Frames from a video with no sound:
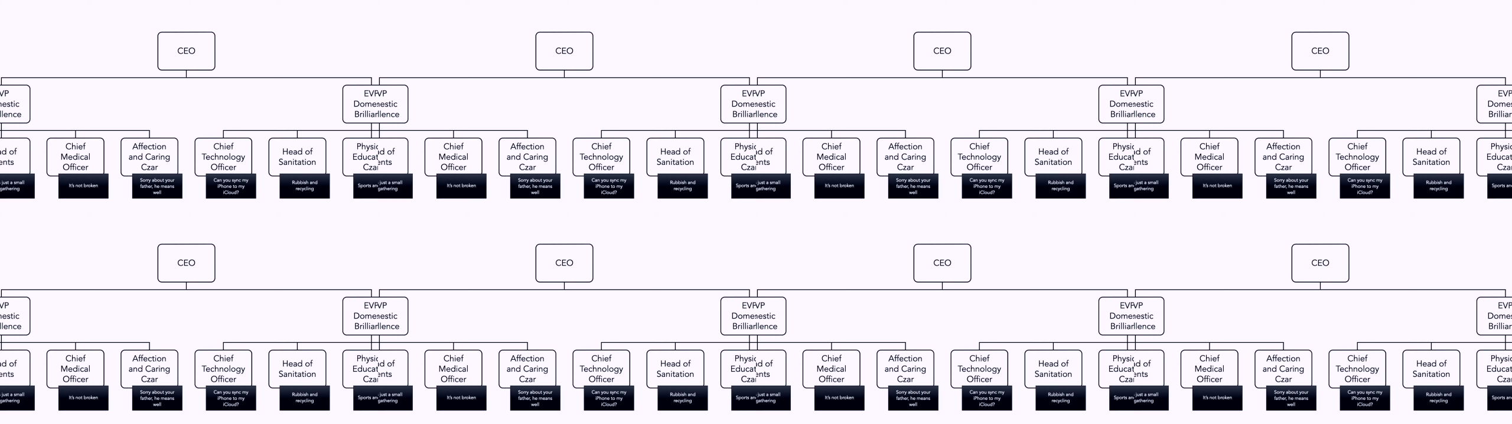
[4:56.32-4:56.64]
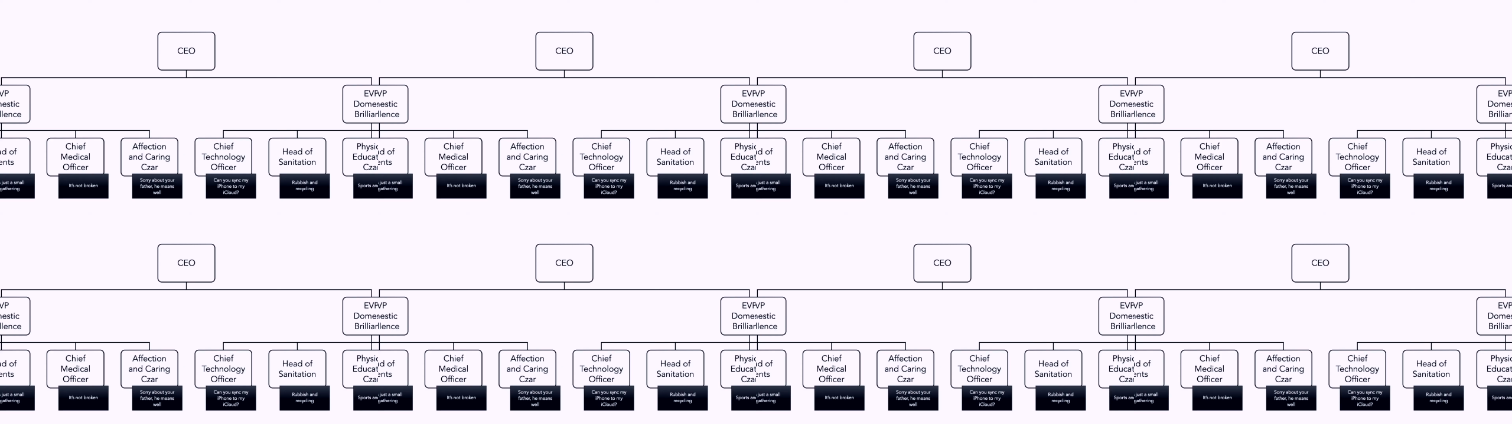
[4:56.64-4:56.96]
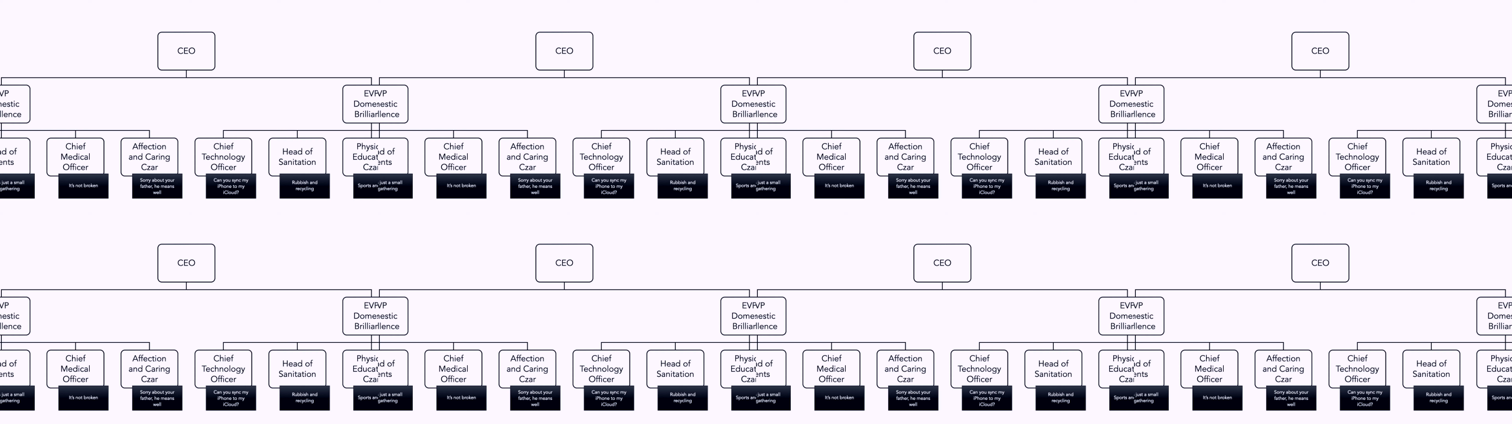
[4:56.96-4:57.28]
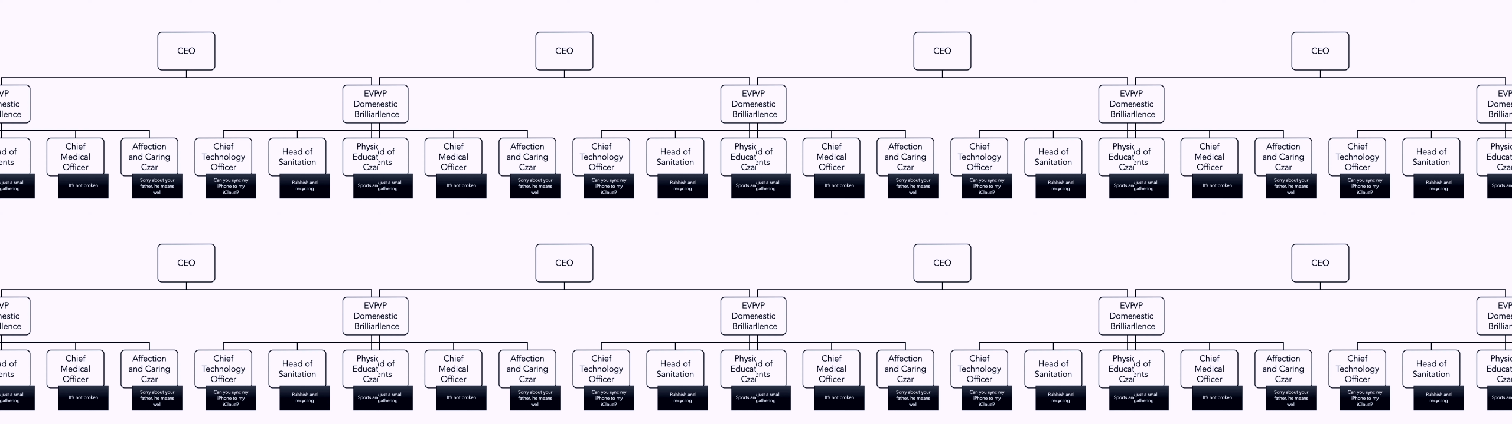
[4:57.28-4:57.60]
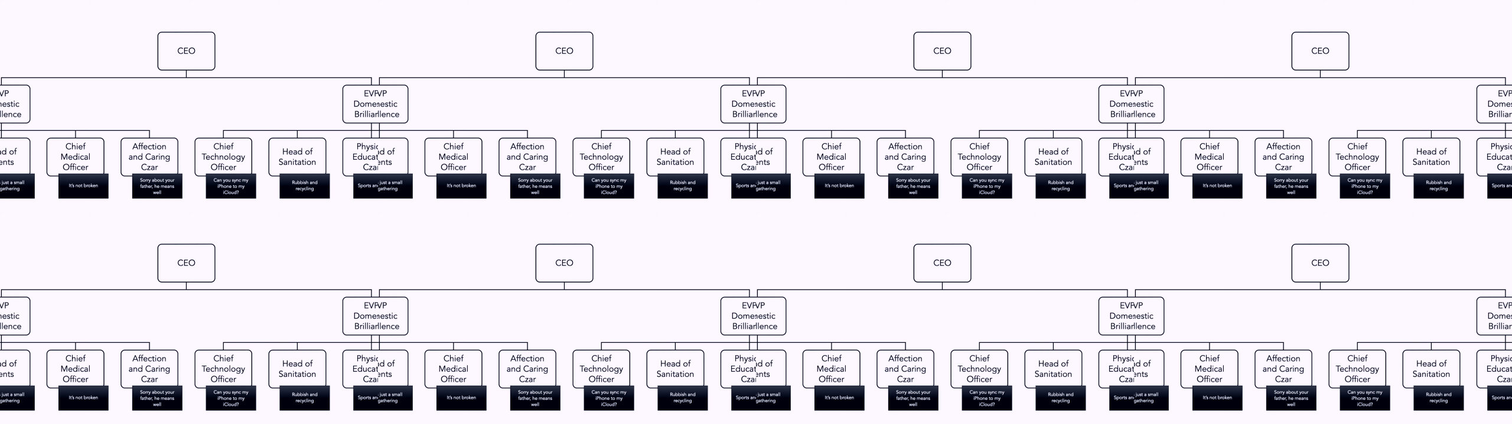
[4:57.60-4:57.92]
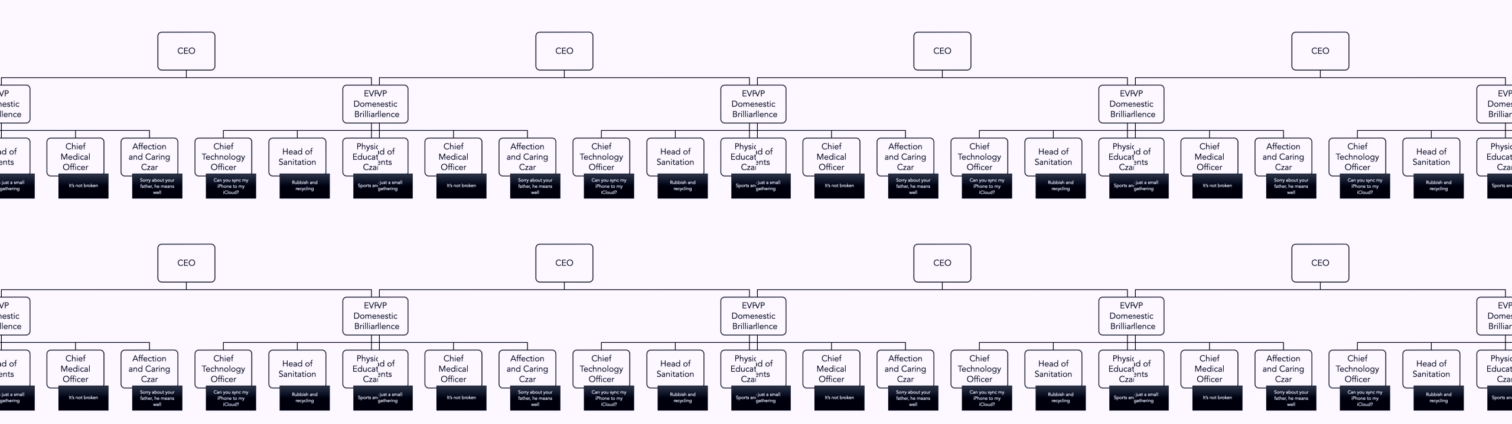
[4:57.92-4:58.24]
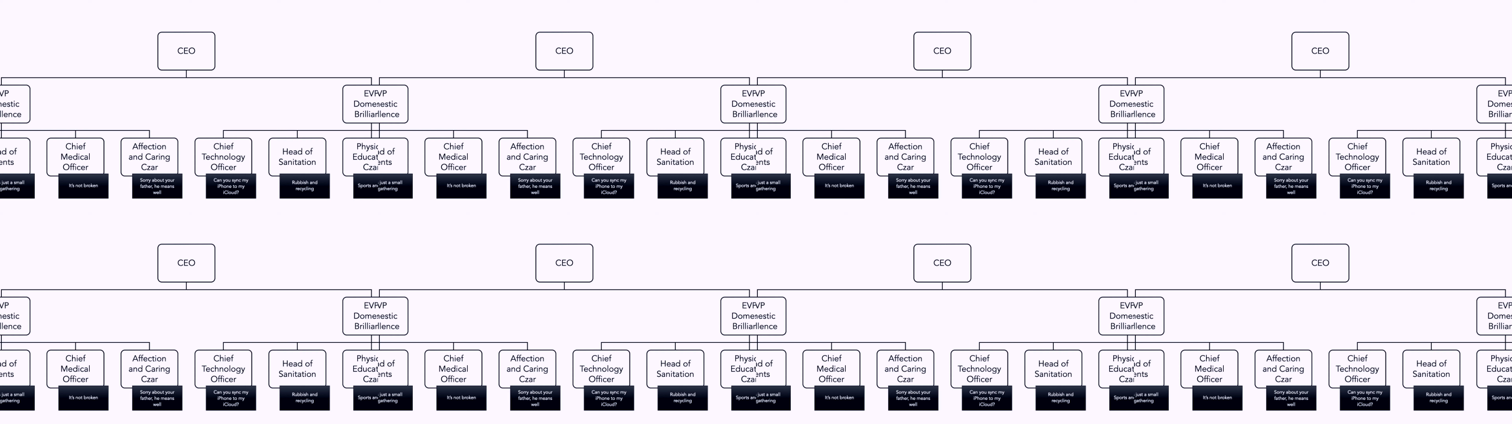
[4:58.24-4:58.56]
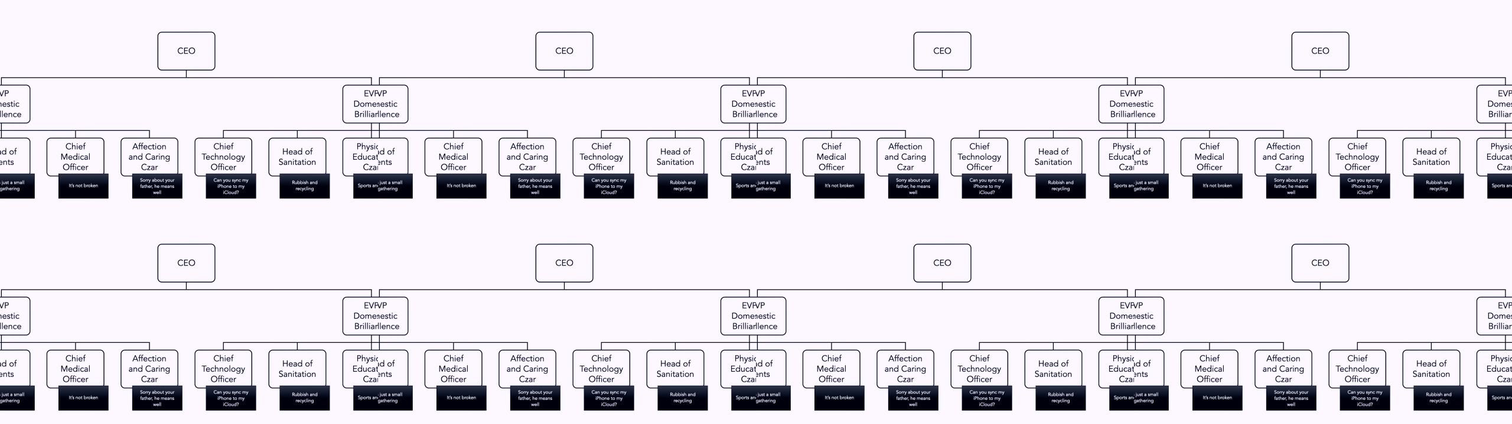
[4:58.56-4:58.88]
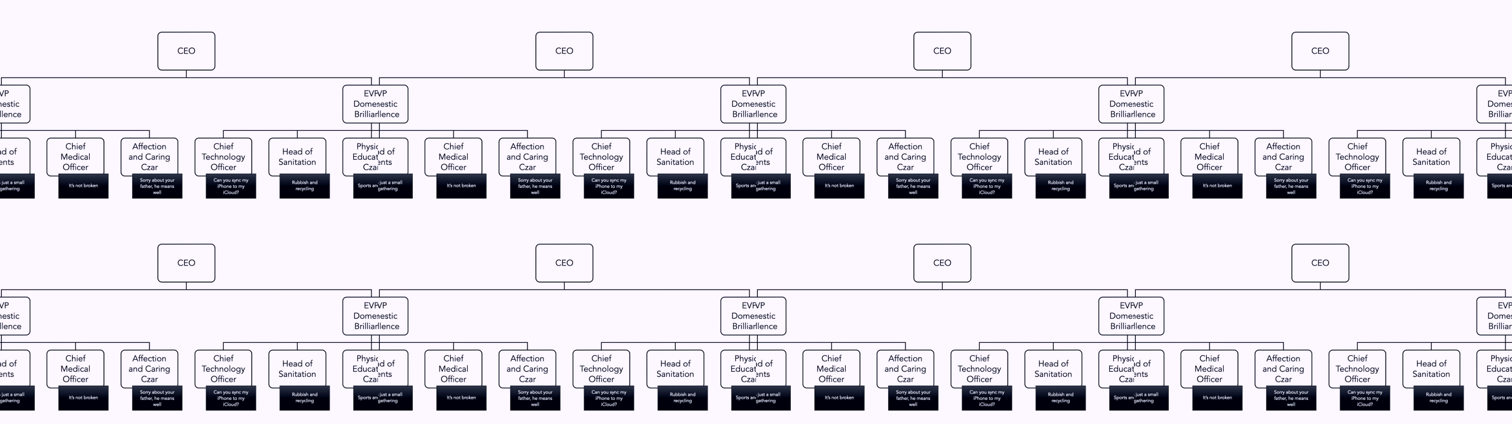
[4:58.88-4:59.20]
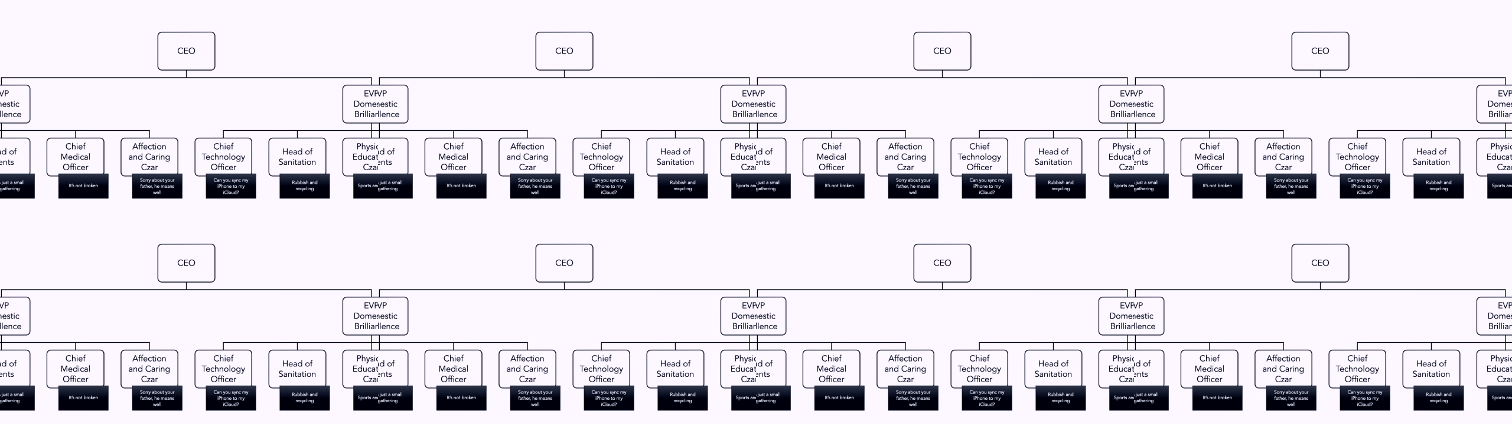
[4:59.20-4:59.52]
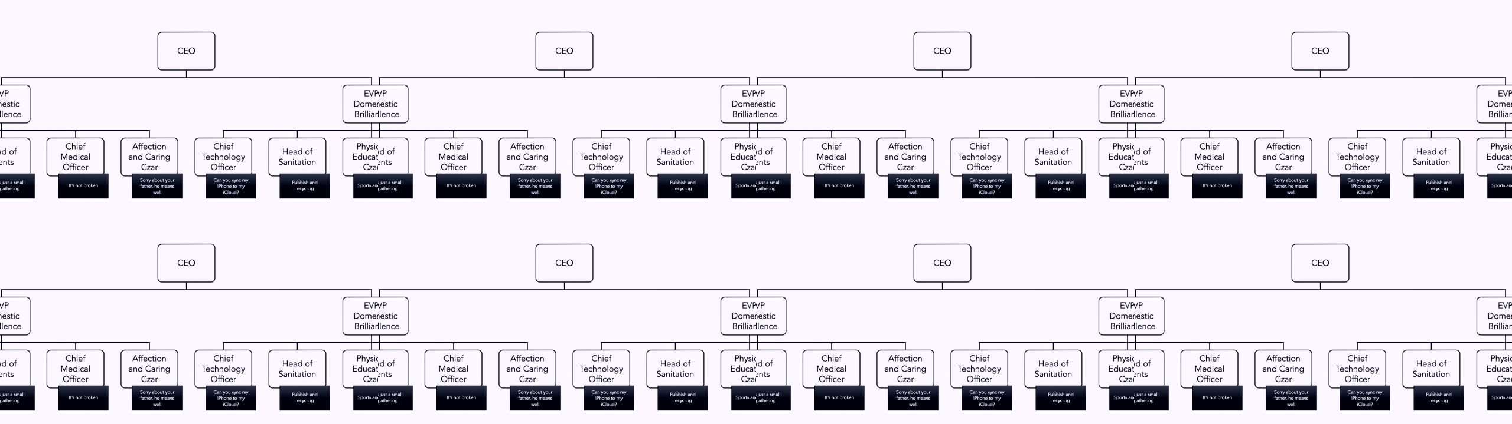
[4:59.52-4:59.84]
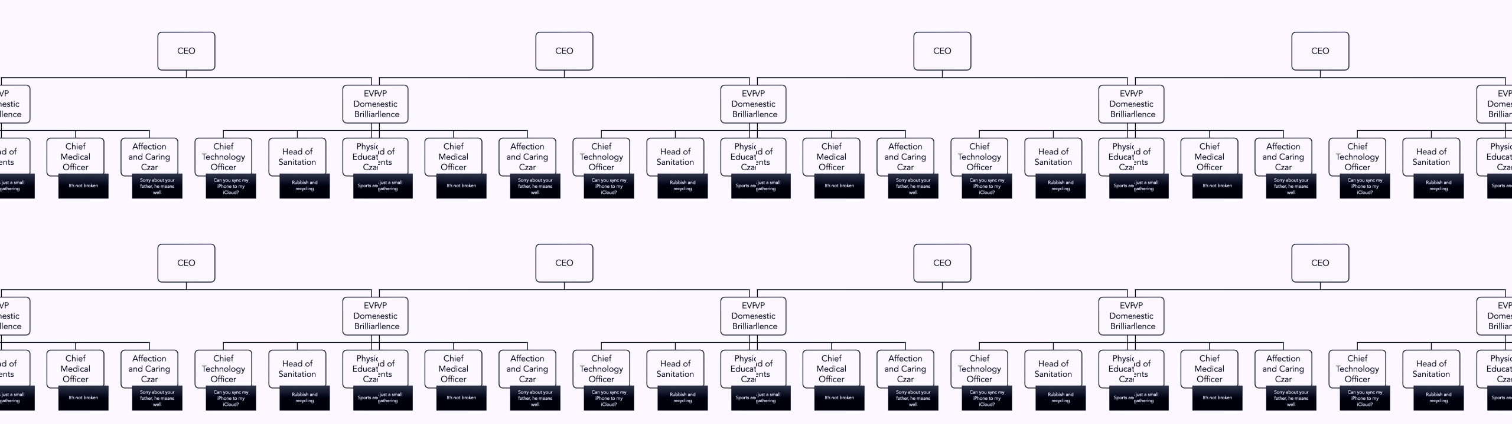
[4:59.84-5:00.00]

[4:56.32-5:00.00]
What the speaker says: (no speaker visible)